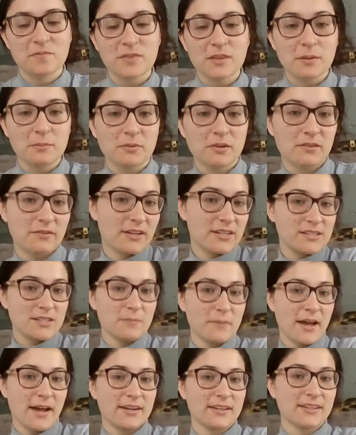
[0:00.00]
Professor
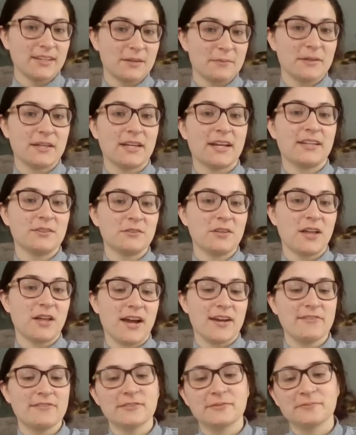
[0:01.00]
Paddock coming at you
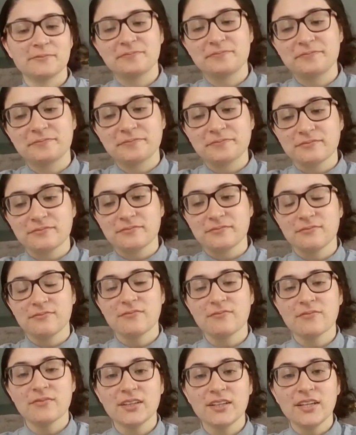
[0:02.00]
live.
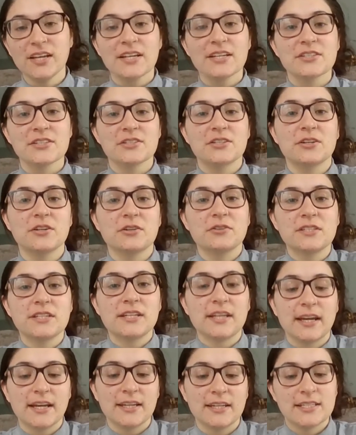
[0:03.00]
So
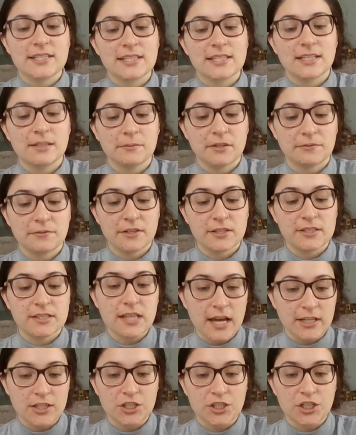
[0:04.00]
today is going to be the first
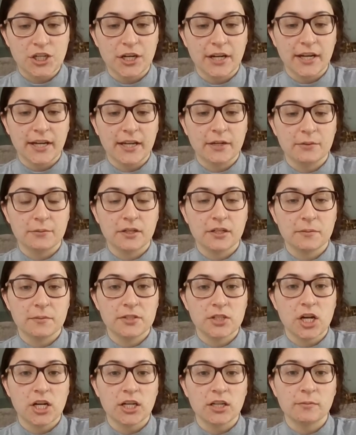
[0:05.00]
lecture, and we're going to
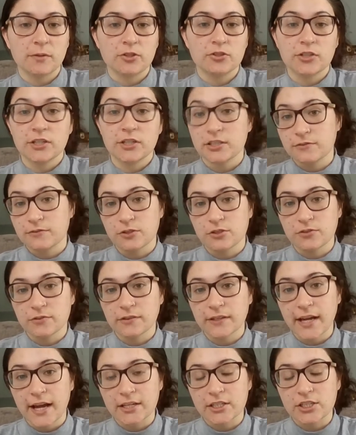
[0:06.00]
be talking about transfusion
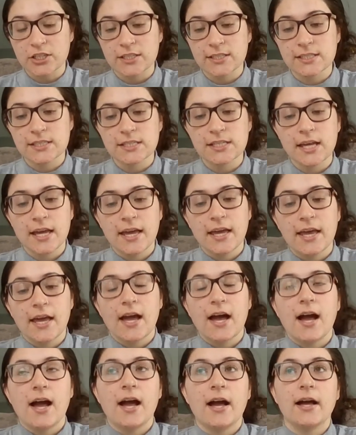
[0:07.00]
reactions.
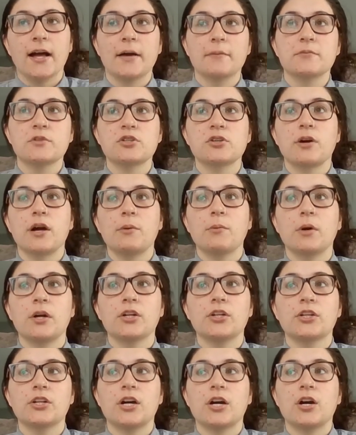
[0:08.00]
So I want
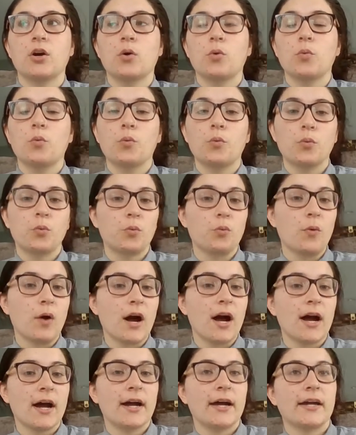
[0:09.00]
to know,
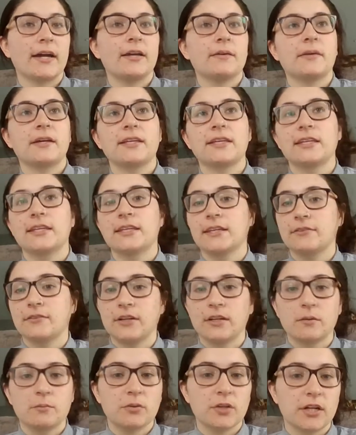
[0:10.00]
why am I
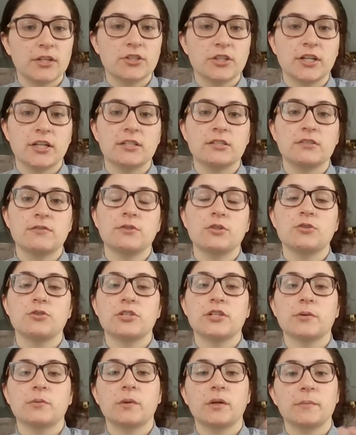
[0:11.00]
giving a blood
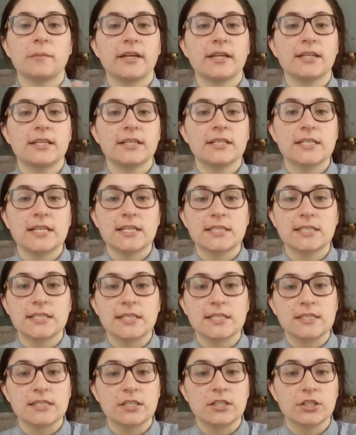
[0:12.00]
transfusion? What am I going to assess
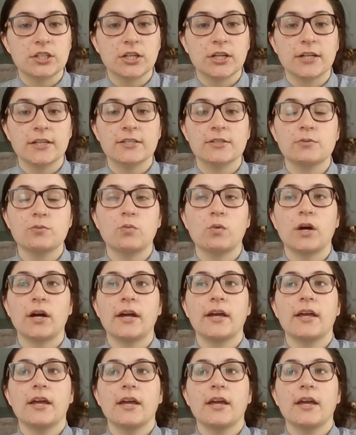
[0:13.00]
as the nurse? What